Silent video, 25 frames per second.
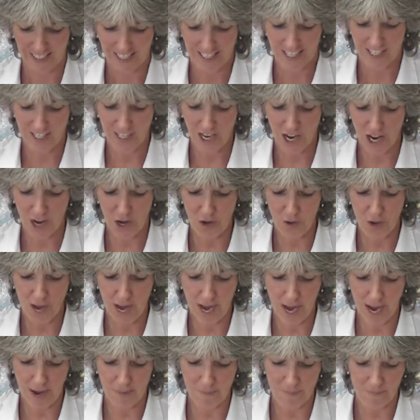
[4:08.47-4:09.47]
So
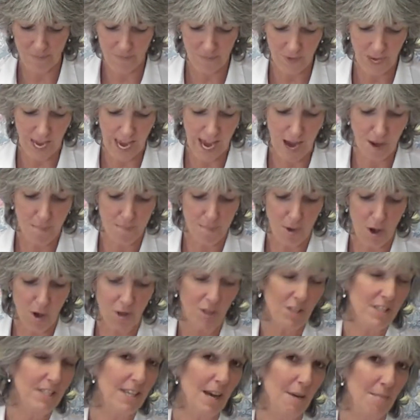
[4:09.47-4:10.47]
our
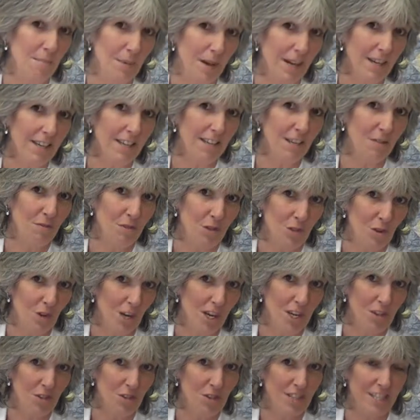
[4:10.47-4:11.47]
box number, if you're
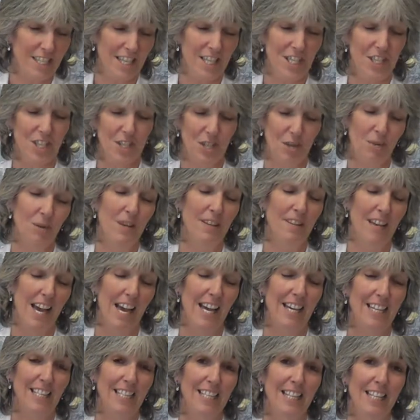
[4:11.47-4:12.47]
interested in doing
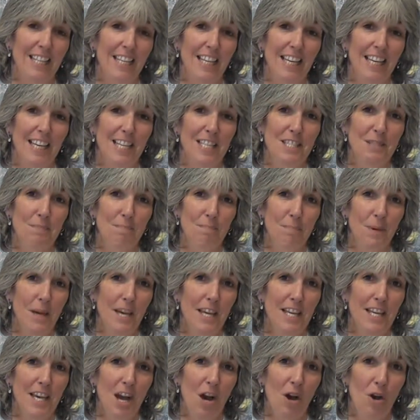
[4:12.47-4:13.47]
that, is
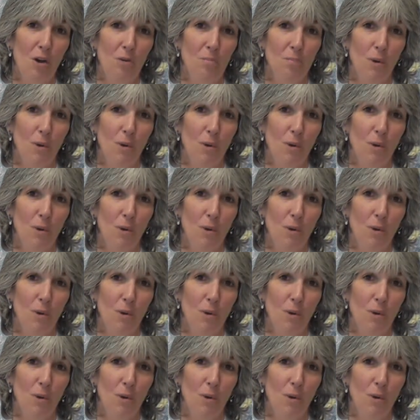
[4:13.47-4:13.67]
P.O.